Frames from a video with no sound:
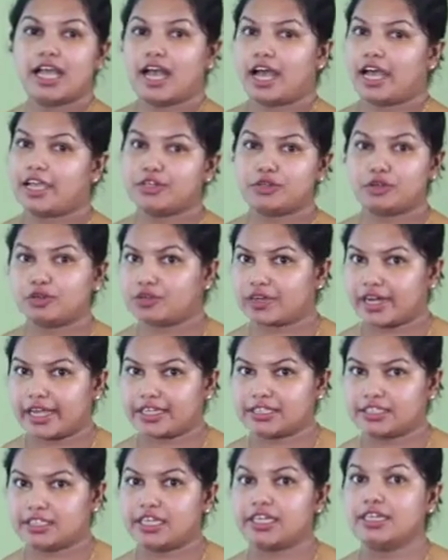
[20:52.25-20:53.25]
I don't
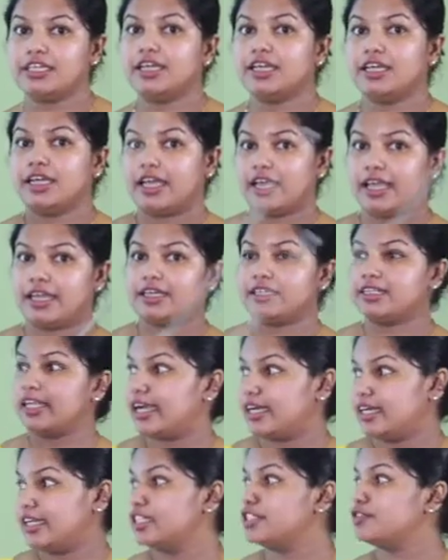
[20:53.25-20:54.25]
write it, and
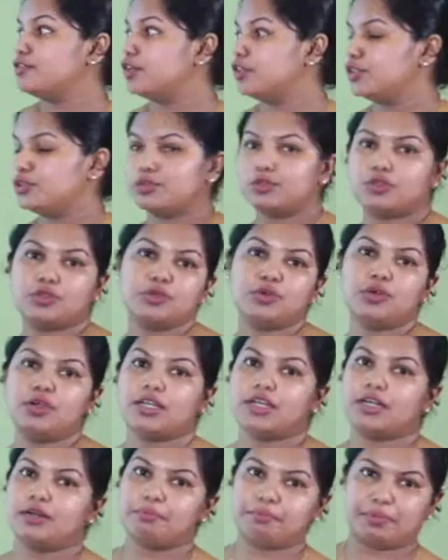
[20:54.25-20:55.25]
that is for you to
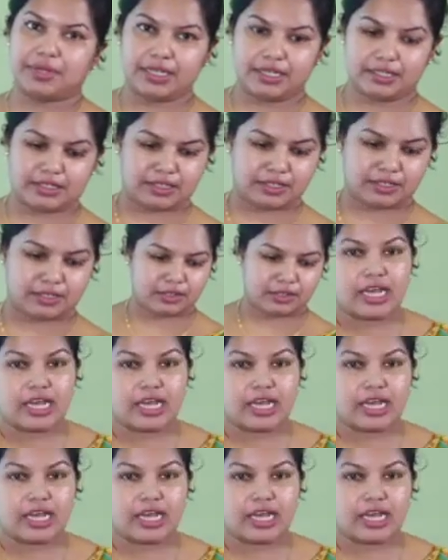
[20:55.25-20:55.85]
complete.